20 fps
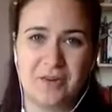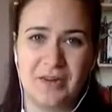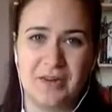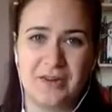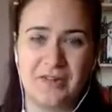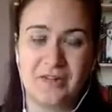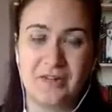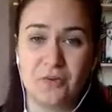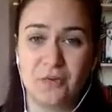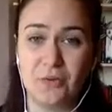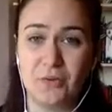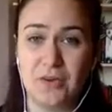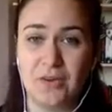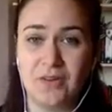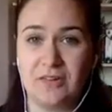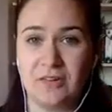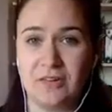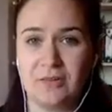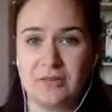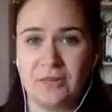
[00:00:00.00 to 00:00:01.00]
is talking
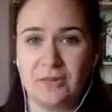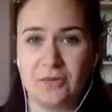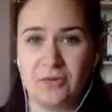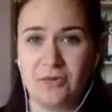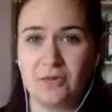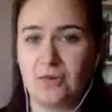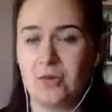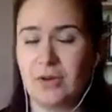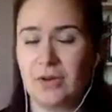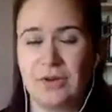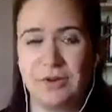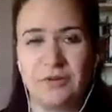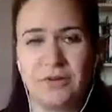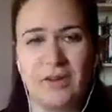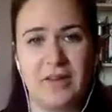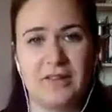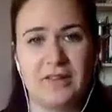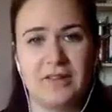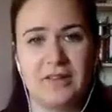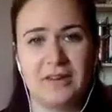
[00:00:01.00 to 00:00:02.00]
to your school or
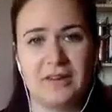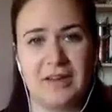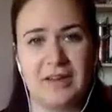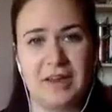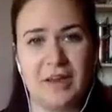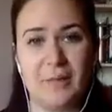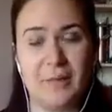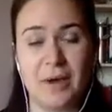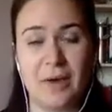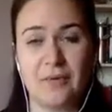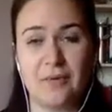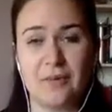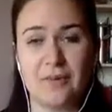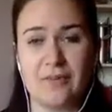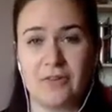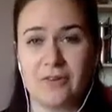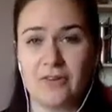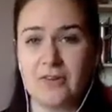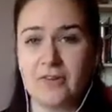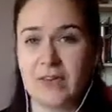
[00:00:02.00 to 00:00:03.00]
university about
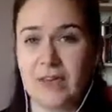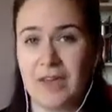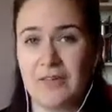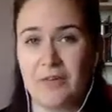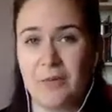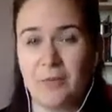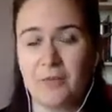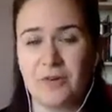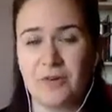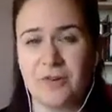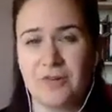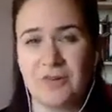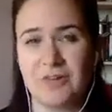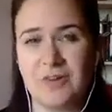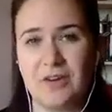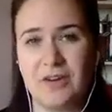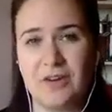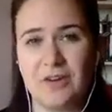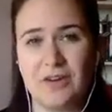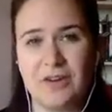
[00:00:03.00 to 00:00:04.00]
different chair options
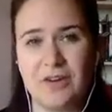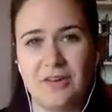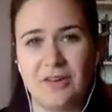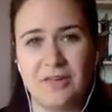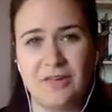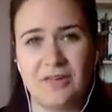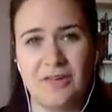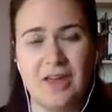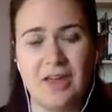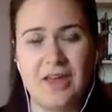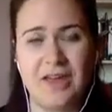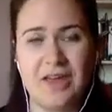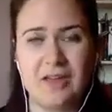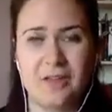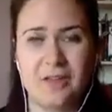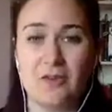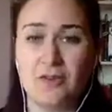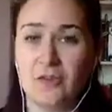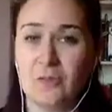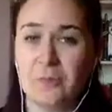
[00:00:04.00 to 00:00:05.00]
that you could use
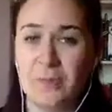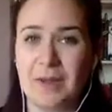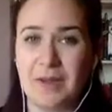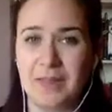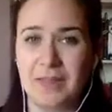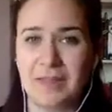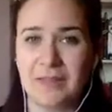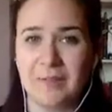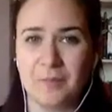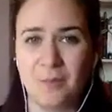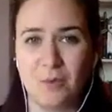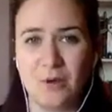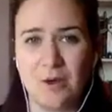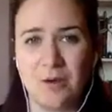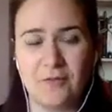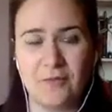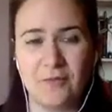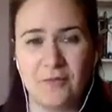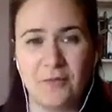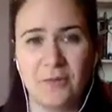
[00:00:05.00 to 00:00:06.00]
that should make things more
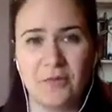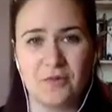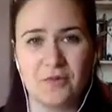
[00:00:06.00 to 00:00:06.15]
comfortable.